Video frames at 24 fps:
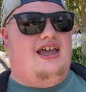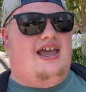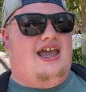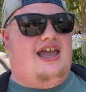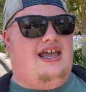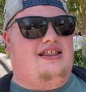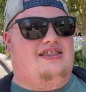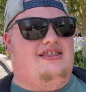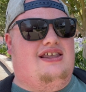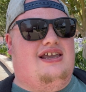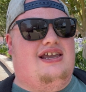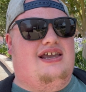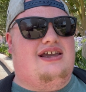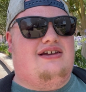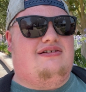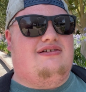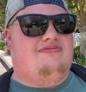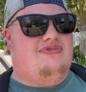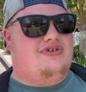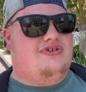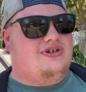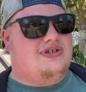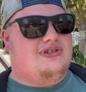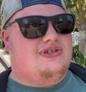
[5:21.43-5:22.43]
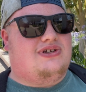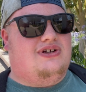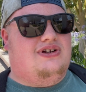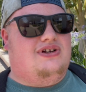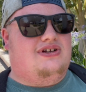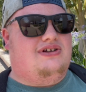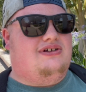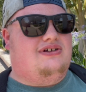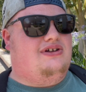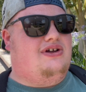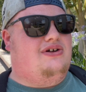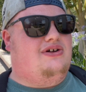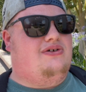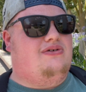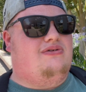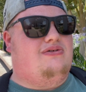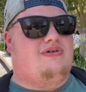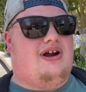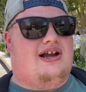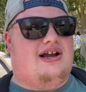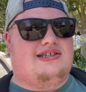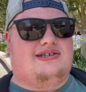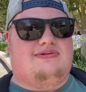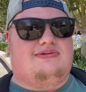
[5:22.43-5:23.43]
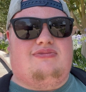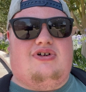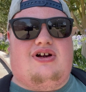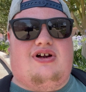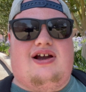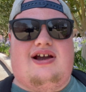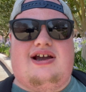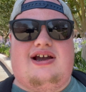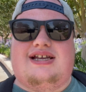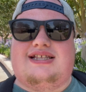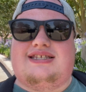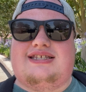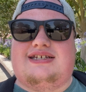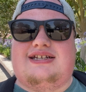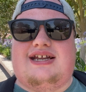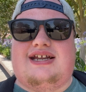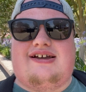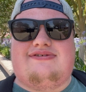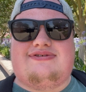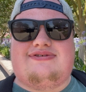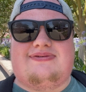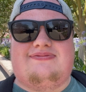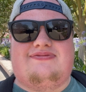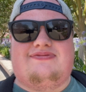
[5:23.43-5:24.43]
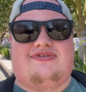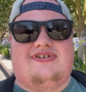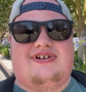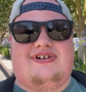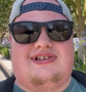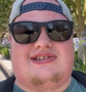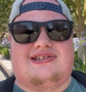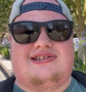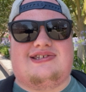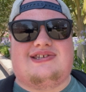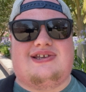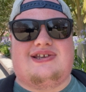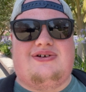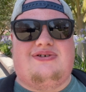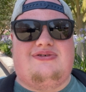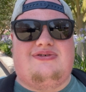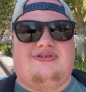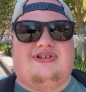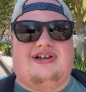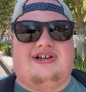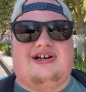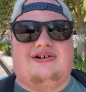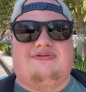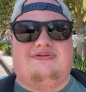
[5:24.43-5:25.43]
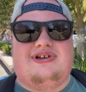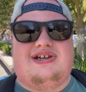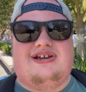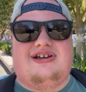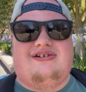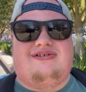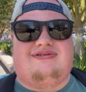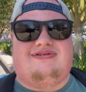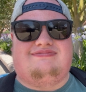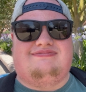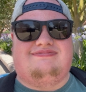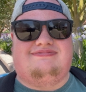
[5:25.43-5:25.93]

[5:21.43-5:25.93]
And then we're just gonna go ride some rides and have some fun. So here we go.